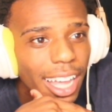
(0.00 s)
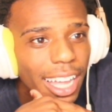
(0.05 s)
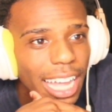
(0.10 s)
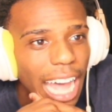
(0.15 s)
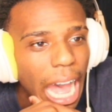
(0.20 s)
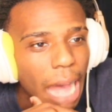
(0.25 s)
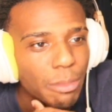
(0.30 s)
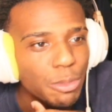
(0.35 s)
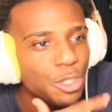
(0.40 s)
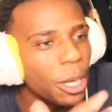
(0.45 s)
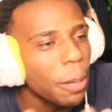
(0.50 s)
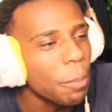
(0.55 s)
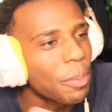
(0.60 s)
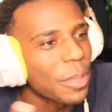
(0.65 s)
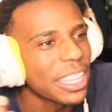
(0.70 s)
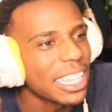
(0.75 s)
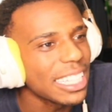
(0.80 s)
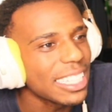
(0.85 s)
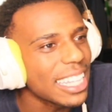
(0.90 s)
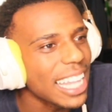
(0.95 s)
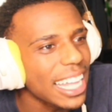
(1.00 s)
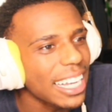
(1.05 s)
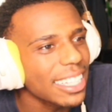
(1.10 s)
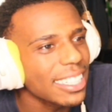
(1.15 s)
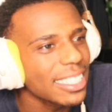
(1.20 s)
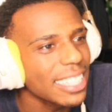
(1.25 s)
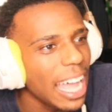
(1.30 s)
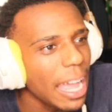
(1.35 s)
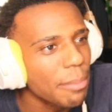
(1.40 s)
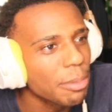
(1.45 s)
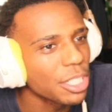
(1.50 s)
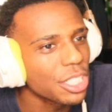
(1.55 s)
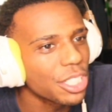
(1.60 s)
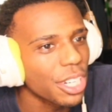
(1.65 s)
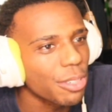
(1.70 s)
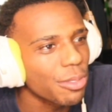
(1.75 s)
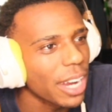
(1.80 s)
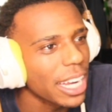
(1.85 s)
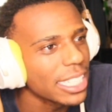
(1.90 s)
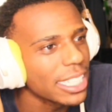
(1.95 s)
I'm tripping. This not a cyber
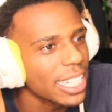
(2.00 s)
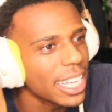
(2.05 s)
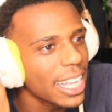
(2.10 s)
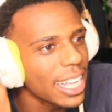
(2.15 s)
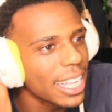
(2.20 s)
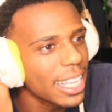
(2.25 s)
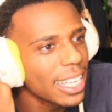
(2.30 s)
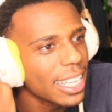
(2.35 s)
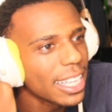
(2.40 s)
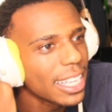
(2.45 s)
truck, right, chat?